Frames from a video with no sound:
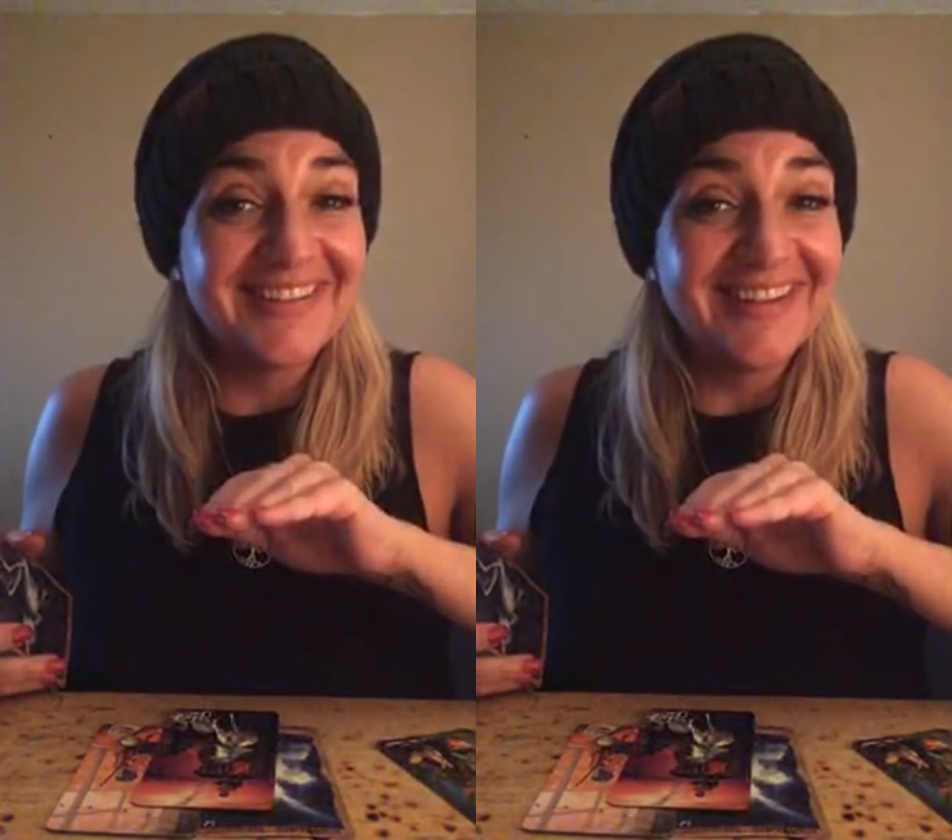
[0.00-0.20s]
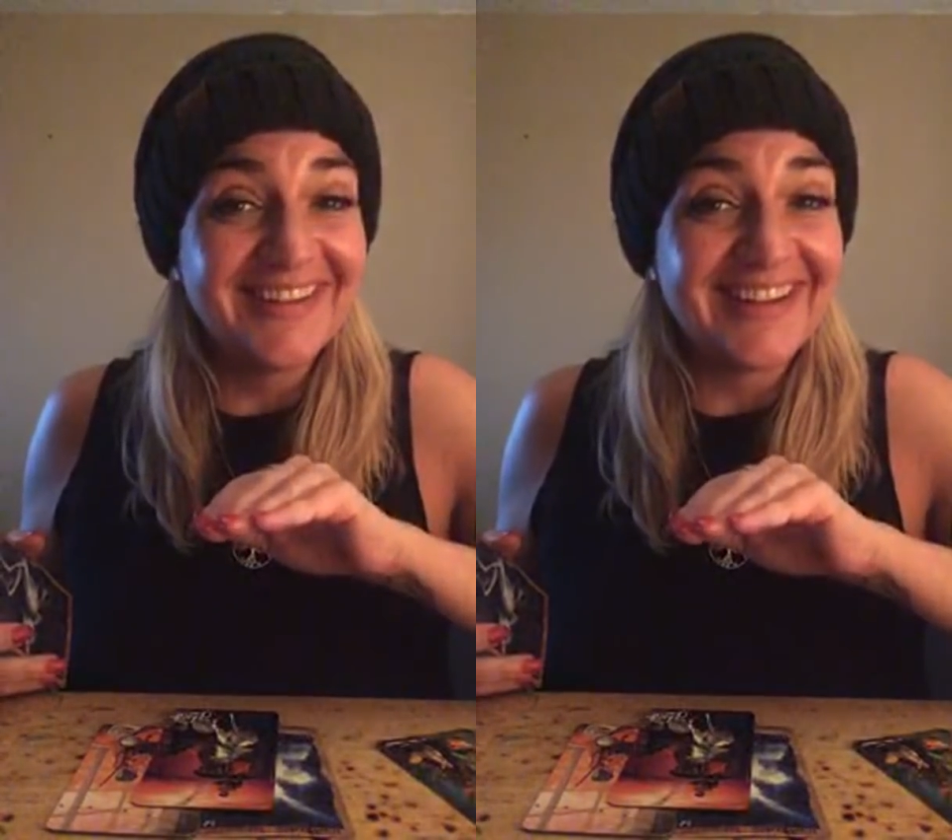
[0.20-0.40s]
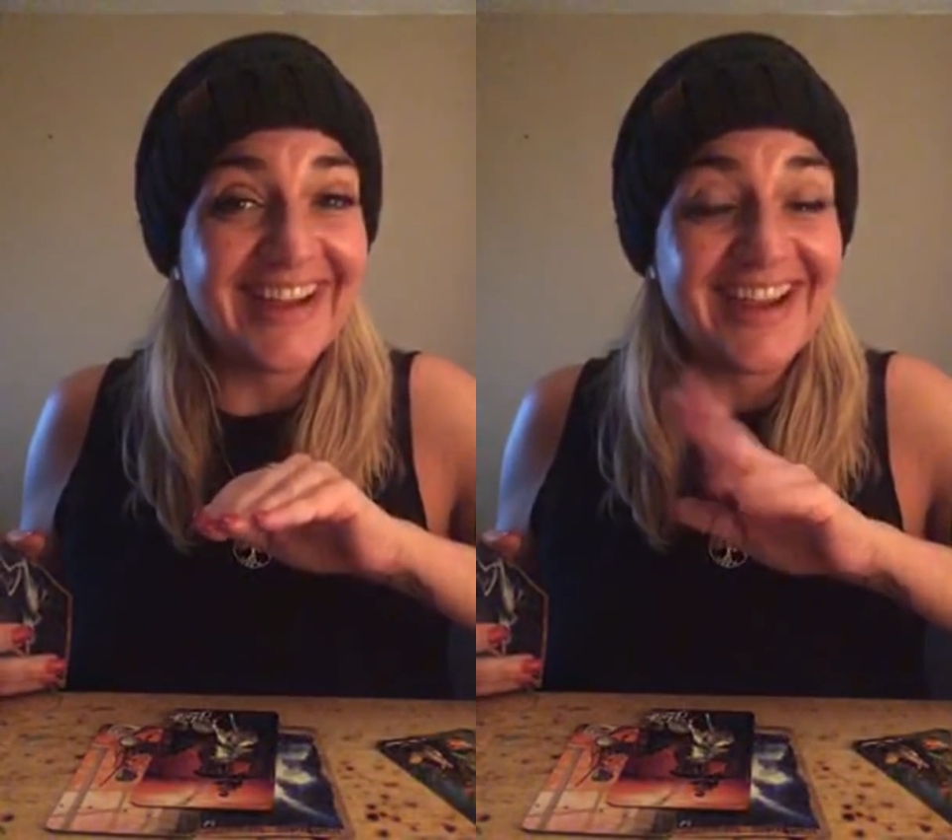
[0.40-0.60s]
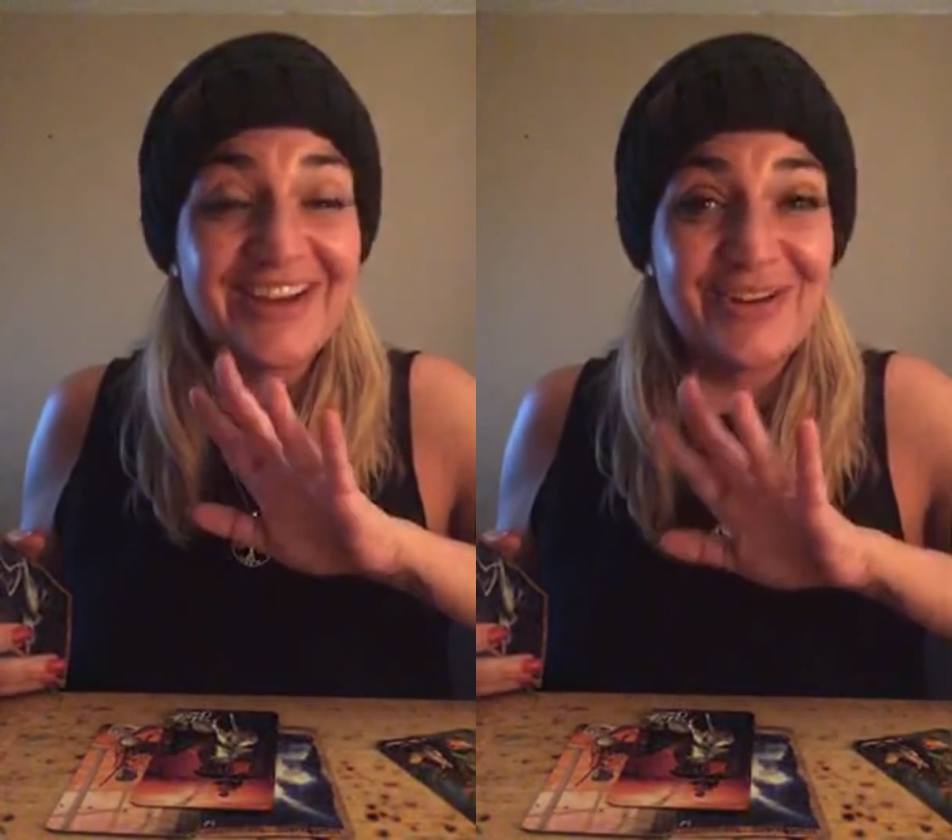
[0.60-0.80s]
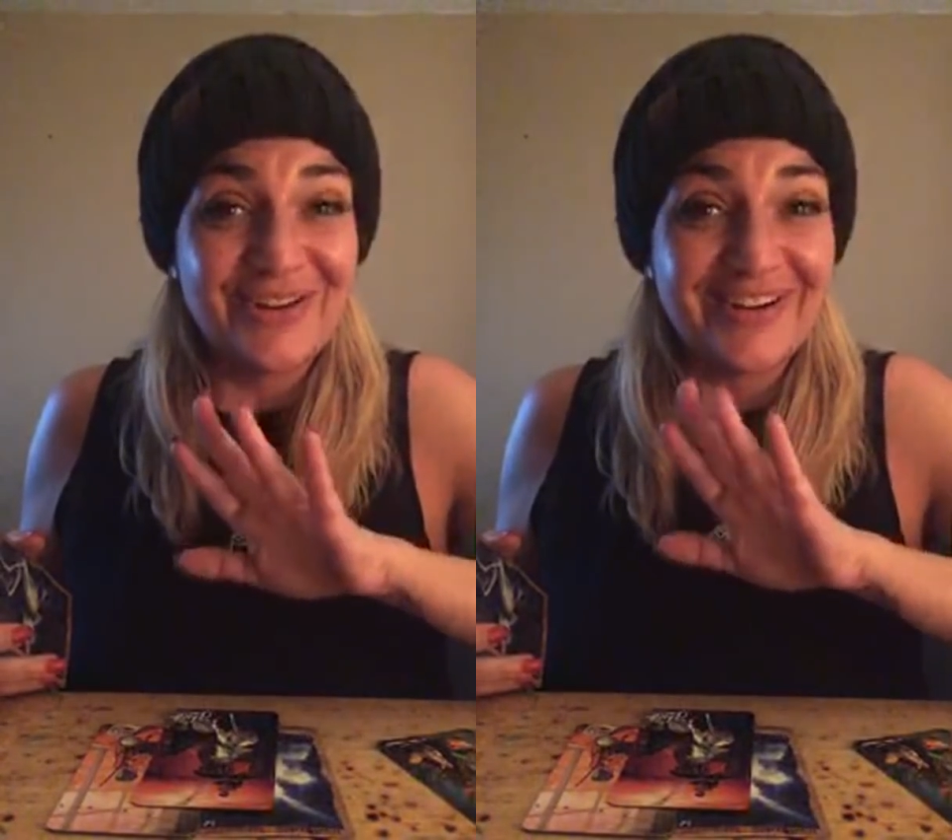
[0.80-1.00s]

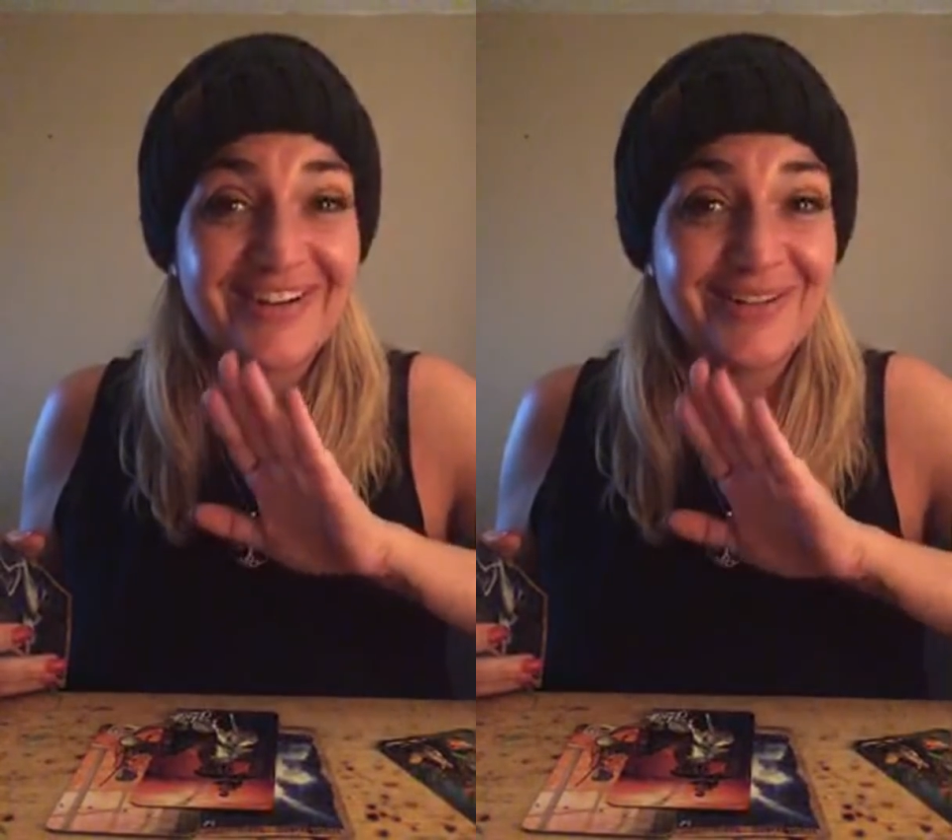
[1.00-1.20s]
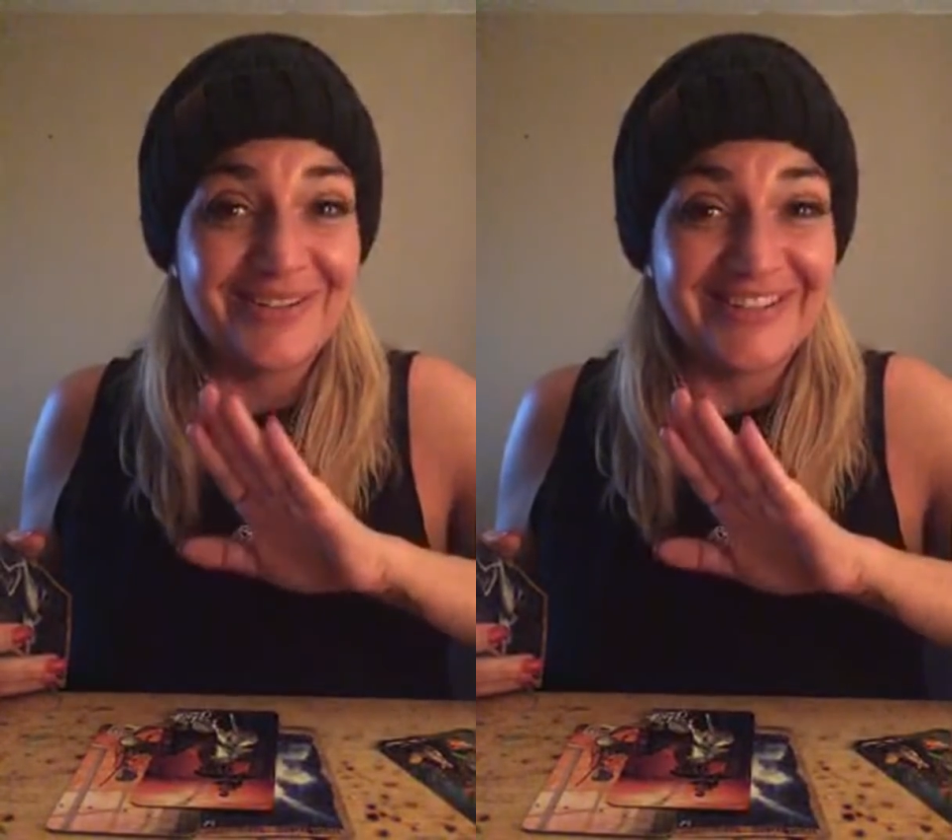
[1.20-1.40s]
Okay, you're